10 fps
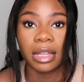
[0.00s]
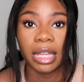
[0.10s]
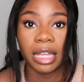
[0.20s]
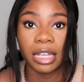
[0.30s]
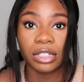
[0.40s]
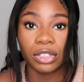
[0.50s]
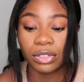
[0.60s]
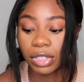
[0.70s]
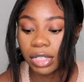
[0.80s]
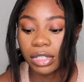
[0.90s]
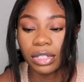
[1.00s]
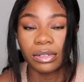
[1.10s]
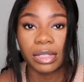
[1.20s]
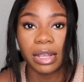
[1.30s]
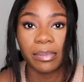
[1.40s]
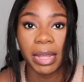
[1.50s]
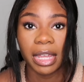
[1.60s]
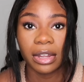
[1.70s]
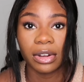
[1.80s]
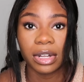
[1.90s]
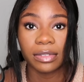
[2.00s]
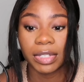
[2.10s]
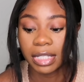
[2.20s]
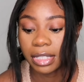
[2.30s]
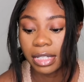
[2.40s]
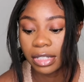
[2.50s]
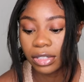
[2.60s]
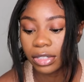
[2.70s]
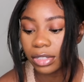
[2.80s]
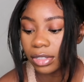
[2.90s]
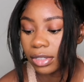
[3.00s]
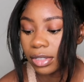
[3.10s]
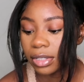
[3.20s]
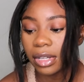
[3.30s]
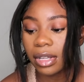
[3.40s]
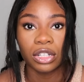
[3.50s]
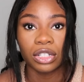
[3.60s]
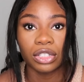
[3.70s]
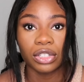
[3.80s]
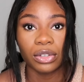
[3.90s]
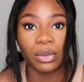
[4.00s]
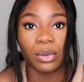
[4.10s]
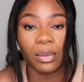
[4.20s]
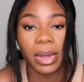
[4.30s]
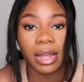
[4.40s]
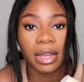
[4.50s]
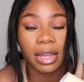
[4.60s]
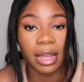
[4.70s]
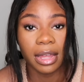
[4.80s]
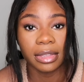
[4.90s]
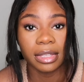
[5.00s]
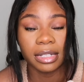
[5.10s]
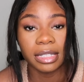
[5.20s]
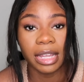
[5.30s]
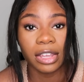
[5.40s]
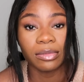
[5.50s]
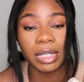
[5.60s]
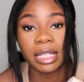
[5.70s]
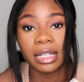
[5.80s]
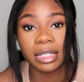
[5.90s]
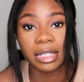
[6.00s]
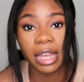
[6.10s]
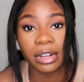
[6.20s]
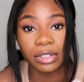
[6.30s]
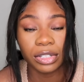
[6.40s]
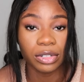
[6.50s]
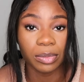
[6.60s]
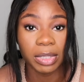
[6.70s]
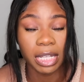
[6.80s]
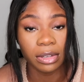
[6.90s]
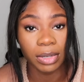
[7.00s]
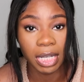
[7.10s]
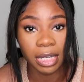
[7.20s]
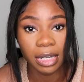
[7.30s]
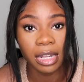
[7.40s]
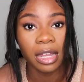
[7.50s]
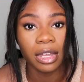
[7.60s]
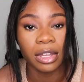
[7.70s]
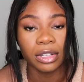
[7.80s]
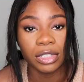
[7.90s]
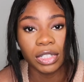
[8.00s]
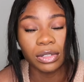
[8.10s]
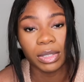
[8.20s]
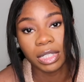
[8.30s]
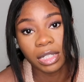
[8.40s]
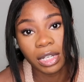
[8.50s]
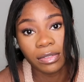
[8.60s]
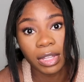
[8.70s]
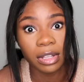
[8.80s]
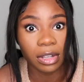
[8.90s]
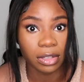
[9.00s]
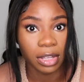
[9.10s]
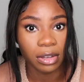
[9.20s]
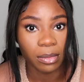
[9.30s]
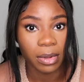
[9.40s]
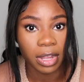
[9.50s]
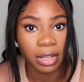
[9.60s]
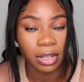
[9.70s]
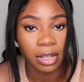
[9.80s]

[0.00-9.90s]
and you just use a pair of scissors to cut the tape to the desired strips that you need to achieve the look that you want.